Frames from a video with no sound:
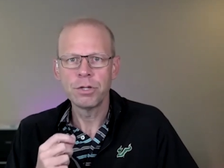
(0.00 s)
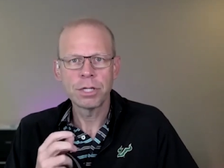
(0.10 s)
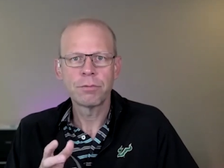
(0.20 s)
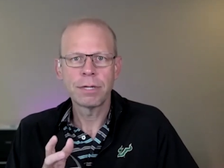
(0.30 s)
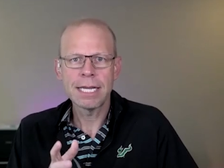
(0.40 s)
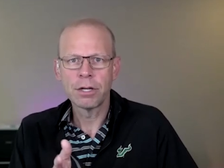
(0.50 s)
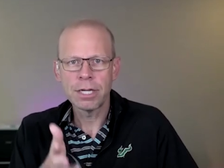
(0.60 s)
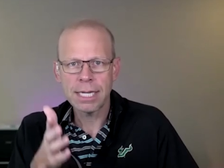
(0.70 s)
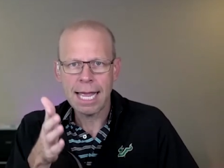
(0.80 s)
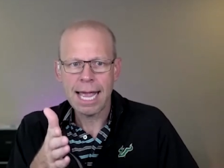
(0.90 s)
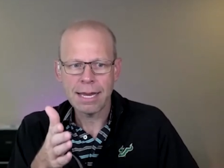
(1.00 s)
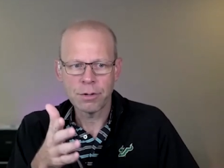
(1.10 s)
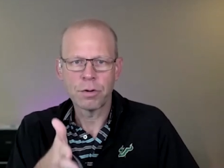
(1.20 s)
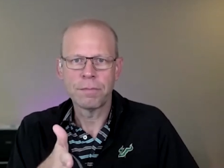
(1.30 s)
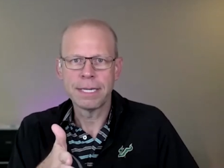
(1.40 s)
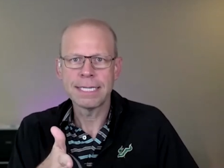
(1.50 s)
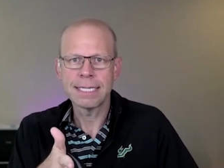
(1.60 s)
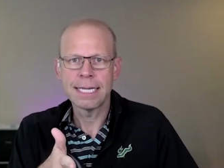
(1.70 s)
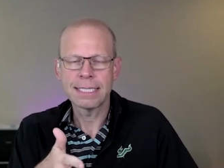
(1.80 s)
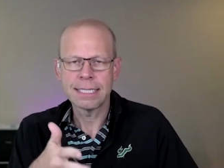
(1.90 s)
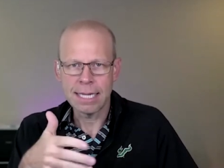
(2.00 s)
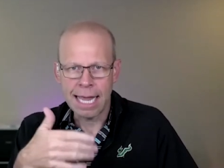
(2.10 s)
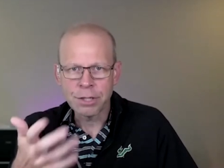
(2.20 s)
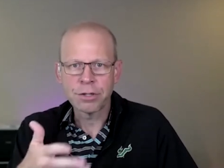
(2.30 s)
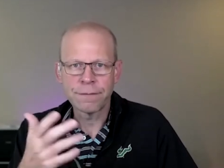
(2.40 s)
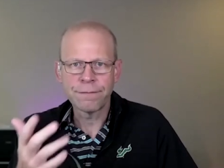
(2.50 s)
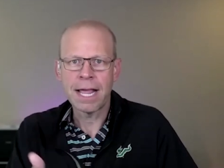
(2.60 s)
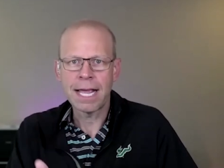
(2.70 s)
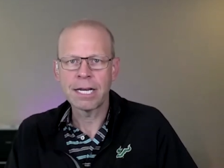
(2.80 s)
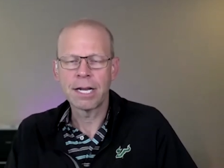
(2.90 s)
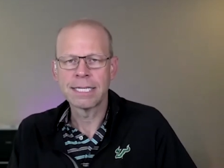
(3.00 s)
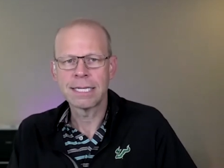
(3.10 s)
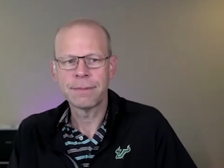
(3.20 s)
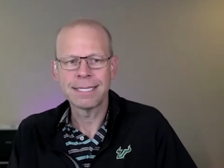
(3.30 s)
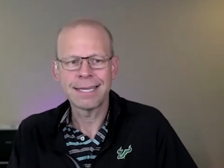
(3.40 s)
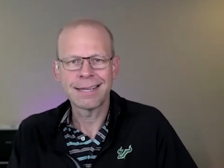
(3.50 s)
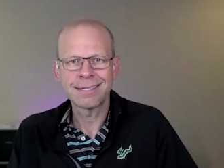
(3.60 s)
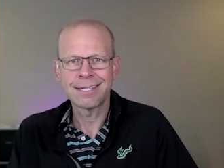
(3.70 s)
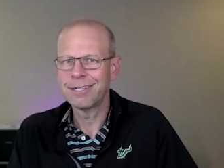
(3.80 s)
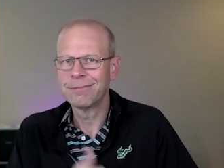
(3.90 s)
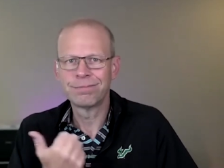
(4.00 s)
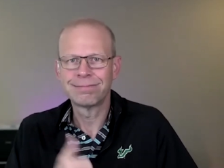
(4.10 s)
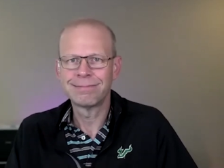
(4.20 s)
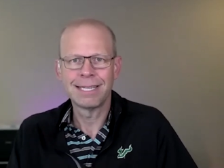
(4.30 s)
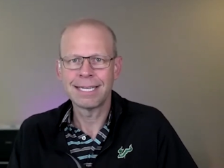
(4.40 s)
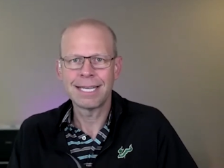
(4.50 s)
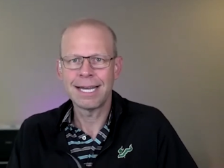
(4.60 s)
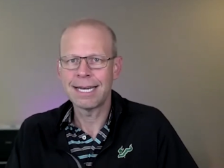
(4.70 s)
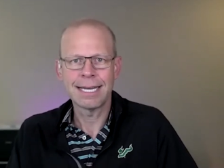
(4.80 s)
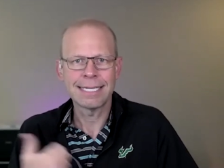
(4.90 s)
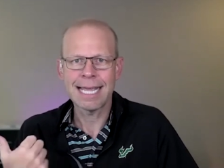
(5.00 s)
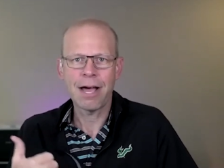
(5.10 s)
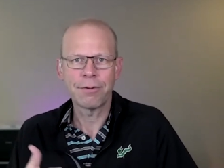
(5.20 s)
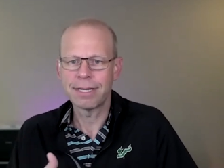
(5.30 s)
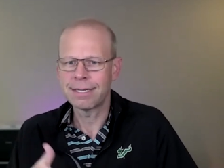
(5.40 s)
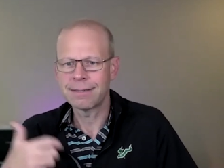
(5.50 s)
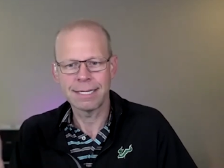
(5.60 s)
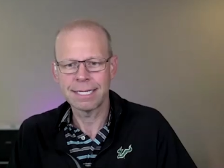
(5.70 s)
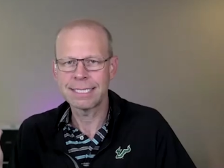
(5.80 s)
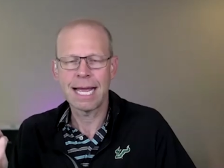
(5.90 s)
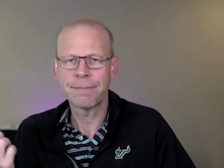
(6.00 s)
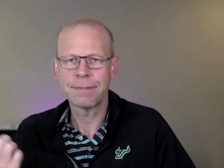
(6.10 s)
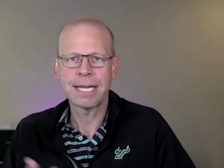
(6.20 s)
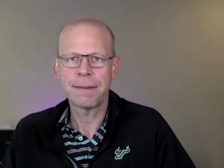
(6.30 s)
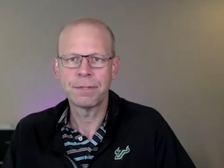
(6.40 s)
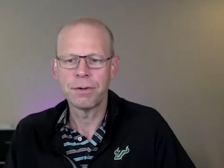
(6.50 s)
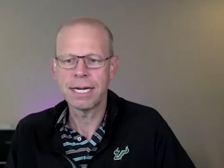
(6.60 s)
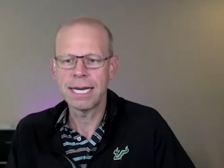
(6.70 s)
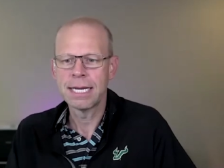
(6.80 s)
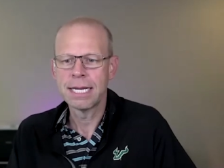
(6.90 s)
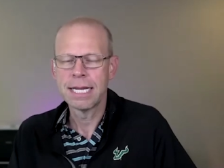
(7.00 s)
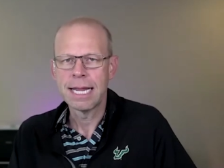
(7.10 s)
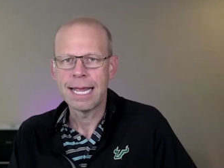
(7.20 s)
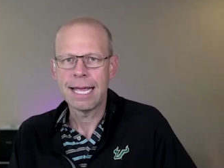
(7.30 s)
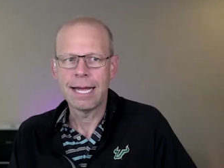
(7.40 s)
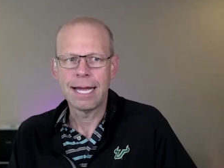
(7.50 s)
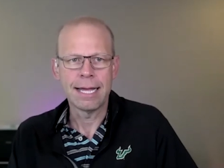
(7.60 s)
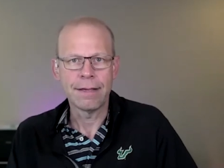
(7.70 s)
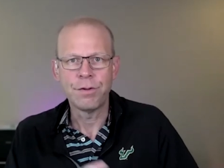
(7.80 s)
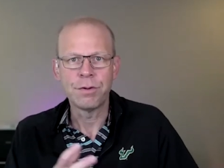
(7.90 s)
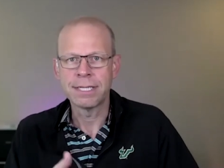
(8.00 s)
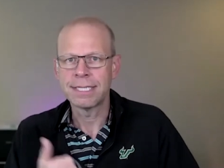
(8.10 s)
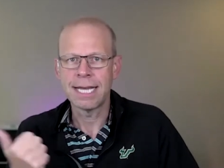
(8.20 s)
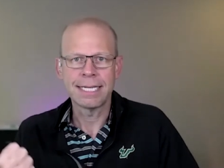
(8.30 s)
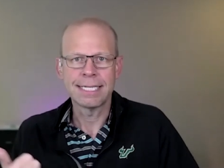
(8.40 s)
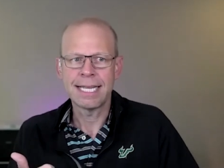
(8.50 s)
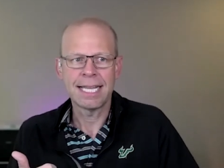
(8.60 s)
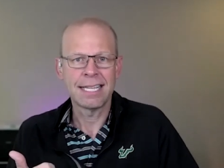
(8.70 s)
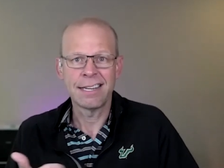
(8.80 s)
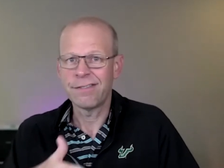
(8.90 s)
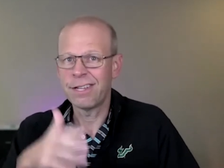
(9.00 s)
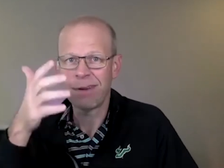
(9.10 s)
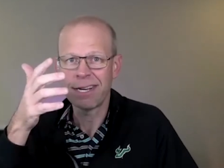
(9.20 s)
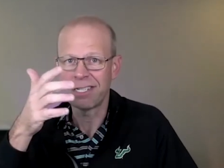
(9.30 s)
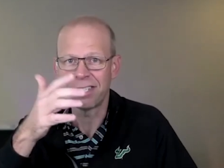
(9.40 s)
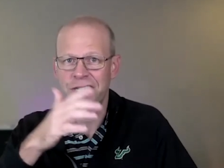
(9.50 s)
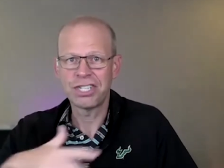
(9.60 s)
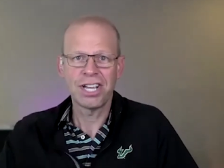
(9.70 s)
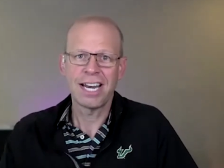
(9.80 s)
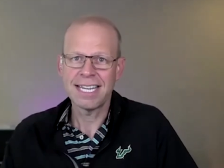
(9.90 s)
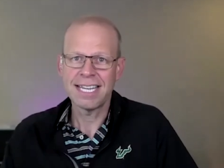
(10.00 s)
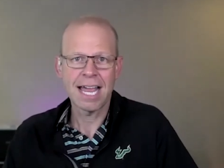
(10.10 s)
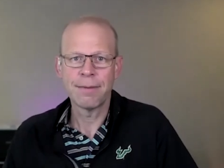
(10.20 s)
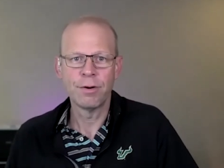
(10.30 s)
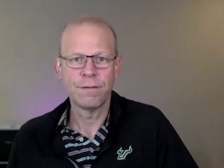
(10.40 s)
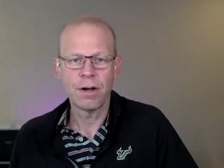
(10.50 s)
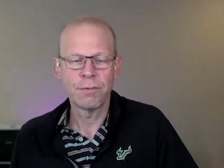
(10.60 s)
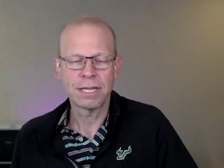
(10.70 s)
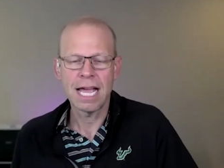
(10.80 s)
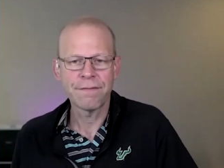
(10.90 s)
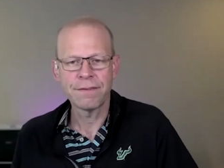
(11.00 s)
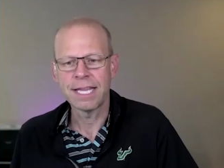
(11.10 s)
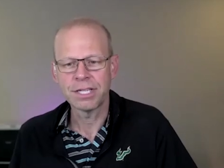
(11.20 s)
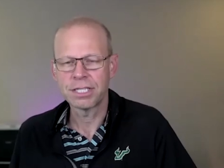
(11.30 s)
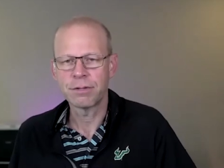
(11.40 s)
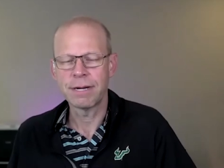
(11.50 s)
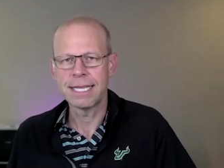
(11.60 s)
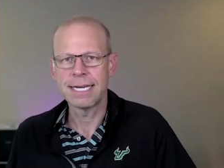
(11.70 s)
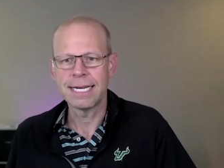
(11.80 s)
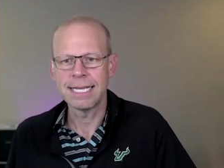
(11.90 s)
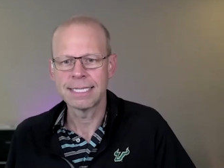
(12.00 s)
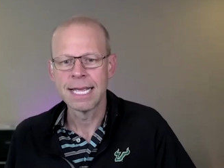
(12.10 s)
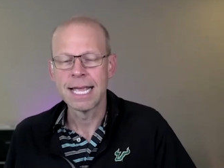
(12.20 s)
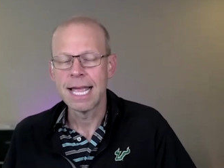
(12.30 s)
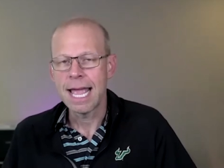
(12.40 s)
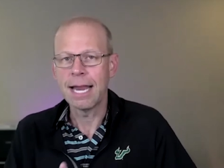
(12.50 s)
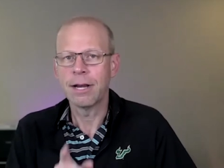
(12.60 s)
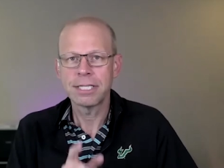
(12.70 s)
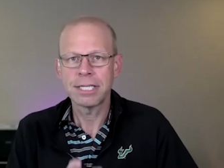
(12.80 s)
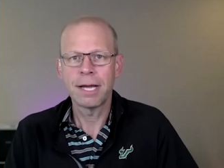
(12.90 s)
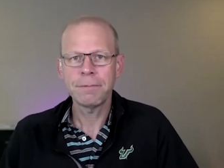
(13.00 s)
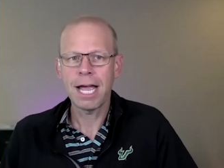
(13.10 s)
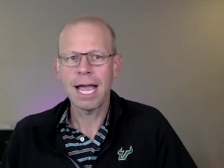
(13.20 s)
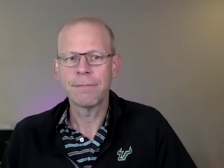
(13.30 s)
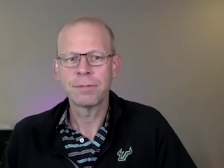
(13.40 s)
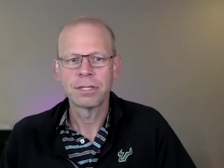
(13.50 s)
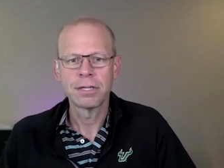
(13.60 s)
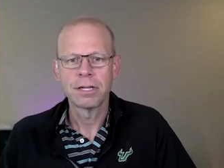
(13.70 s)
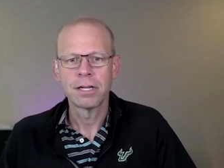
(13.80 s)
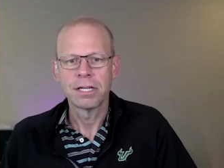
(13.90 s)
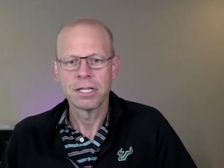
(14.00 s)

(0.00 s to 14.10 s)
you should really look at your business as you're failing on some of these things and go, didn't cut it, it's out. Stop, stop doing it. Uh, if you can sell it, sell it. If otherwise, just shut it down and move on with life. And that's just the way that it is. And sometimes,